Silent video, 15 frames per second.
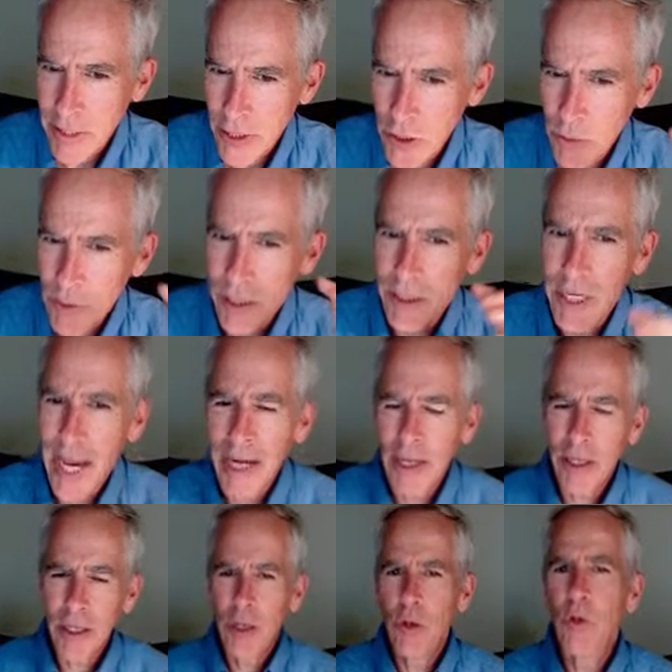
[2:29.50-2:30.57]
to
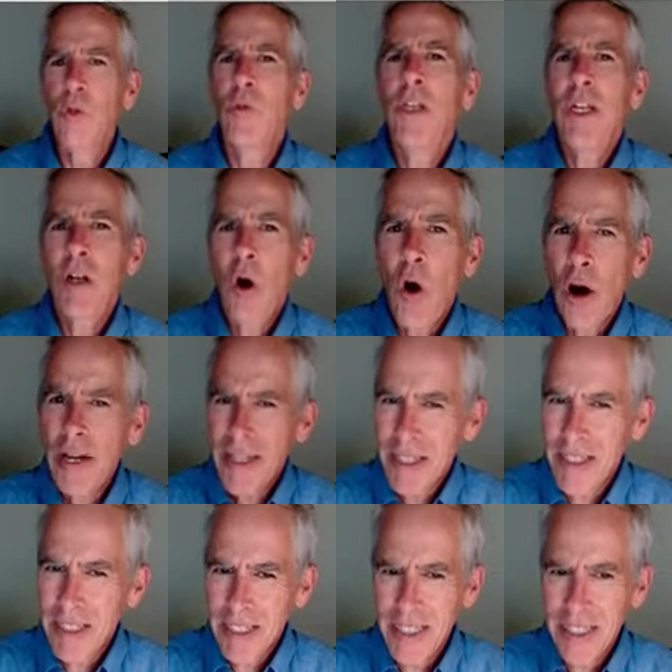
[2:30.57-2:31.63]
exactly who the
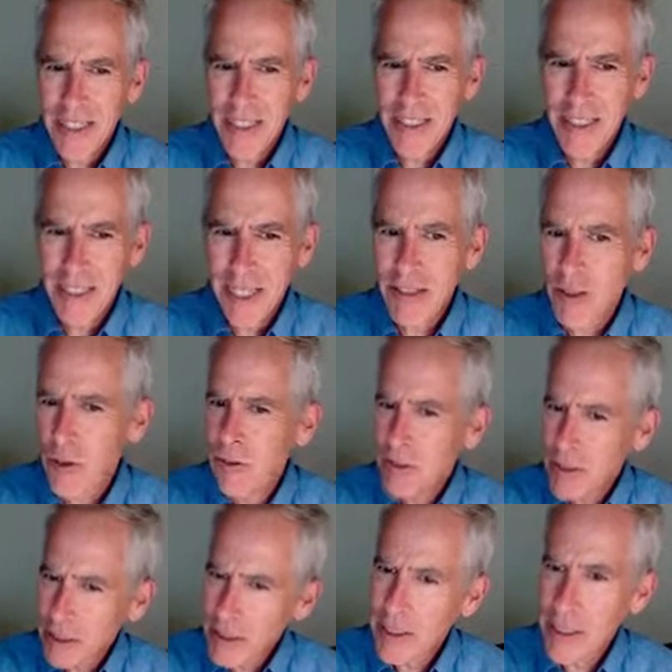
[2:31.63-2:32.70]
audience is that's going to
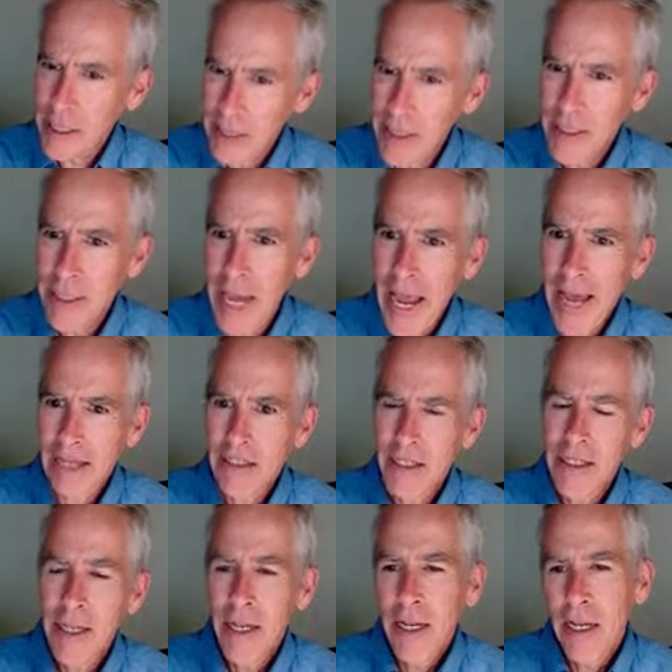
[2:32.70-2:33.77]
see these ads.
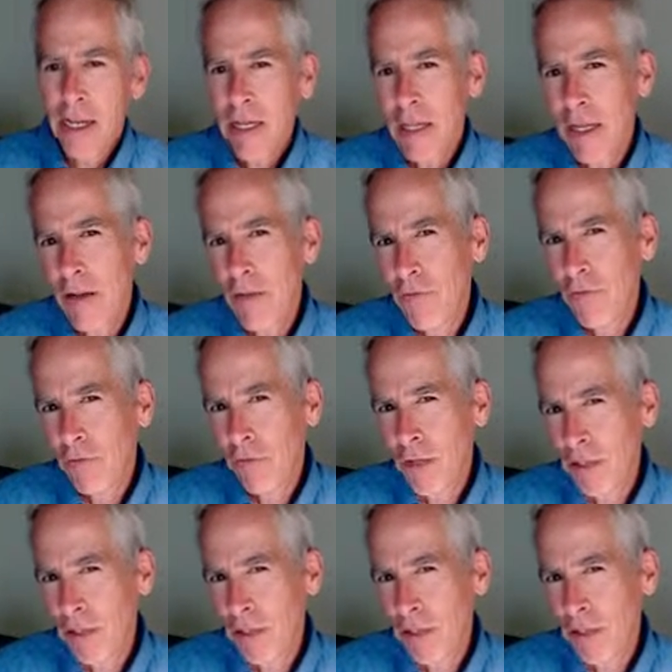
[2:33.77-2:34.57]
If, let's